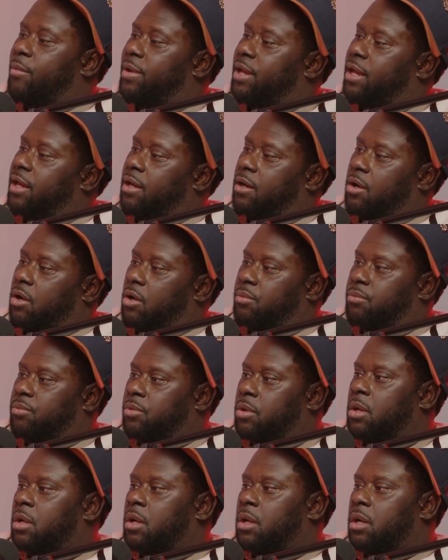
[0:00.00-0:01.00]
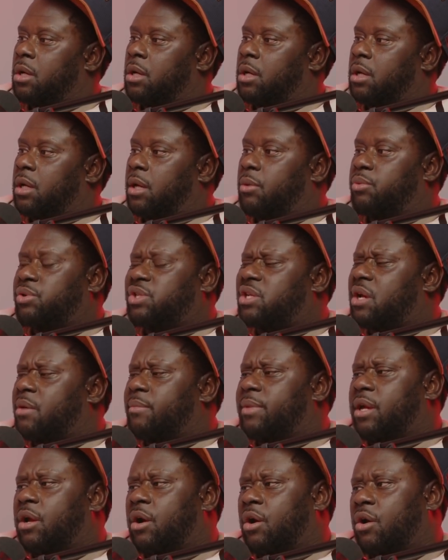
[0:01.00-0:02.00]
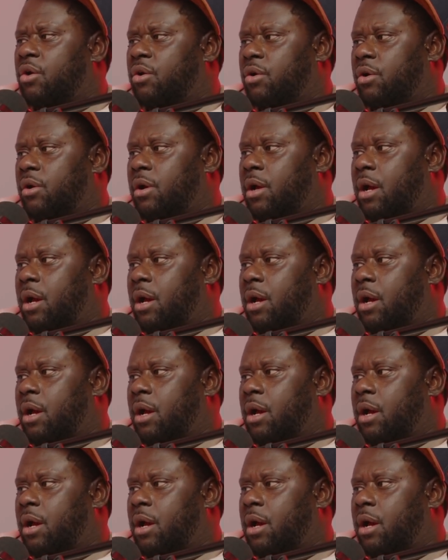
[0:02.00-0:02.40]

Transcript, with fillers: me, and um, it was something he heard.